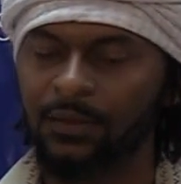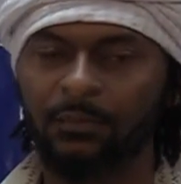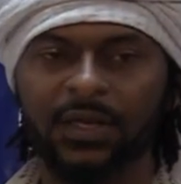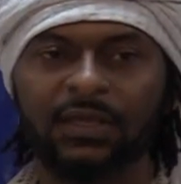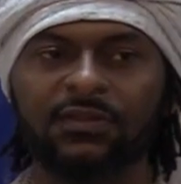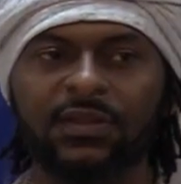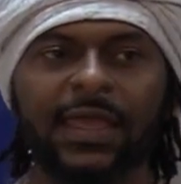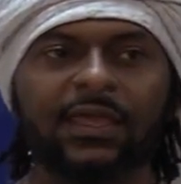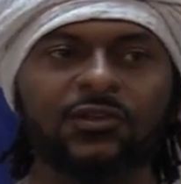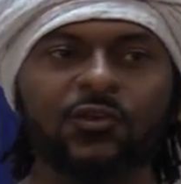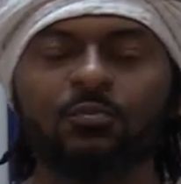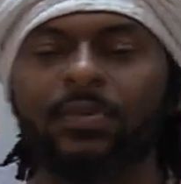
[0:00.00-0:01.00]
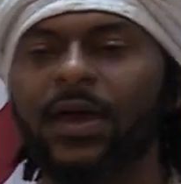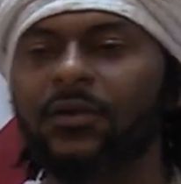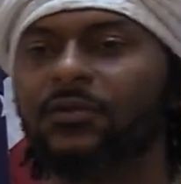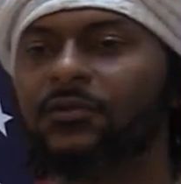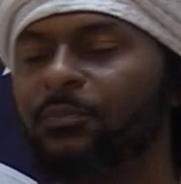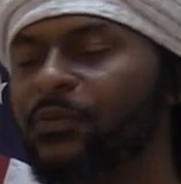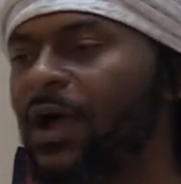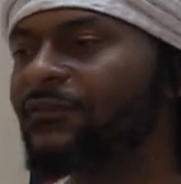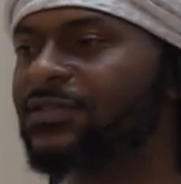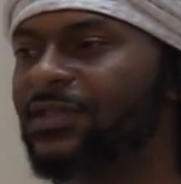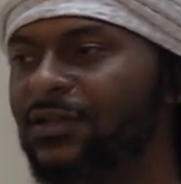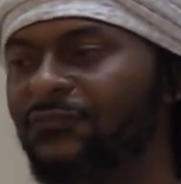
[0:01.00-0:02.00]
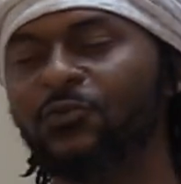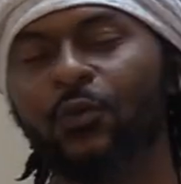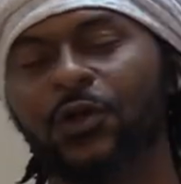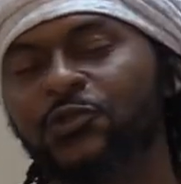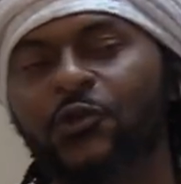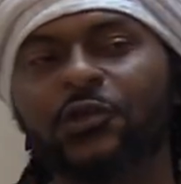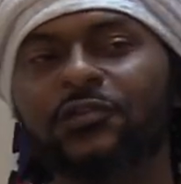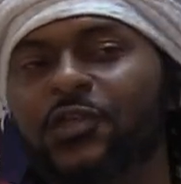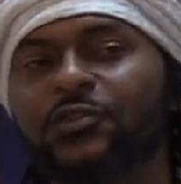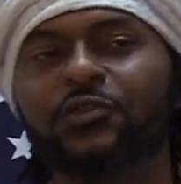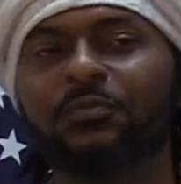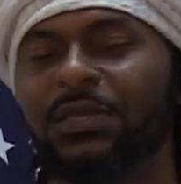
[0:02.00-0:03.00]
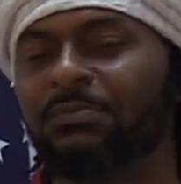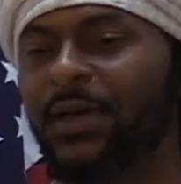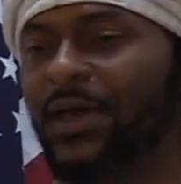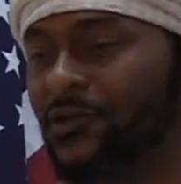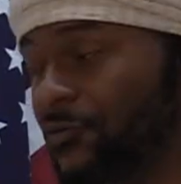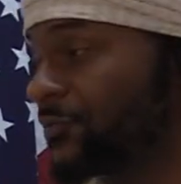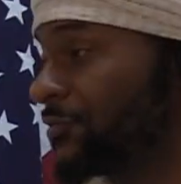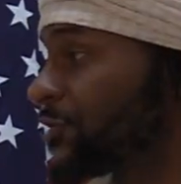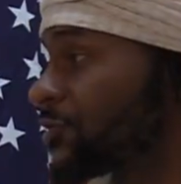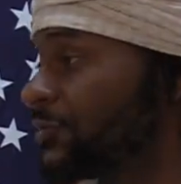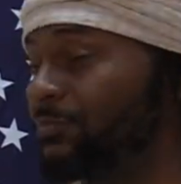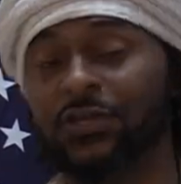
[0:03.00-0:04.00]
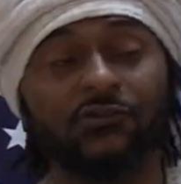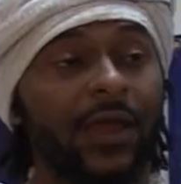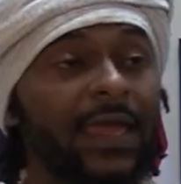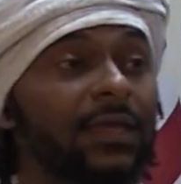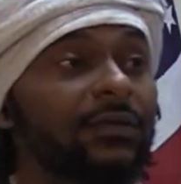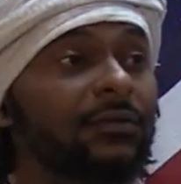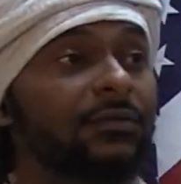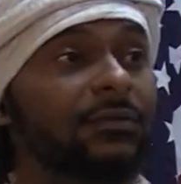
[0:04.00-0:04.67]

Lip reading: But even they can do better. The prophet said, if you want your condition to be better, your condition could be great.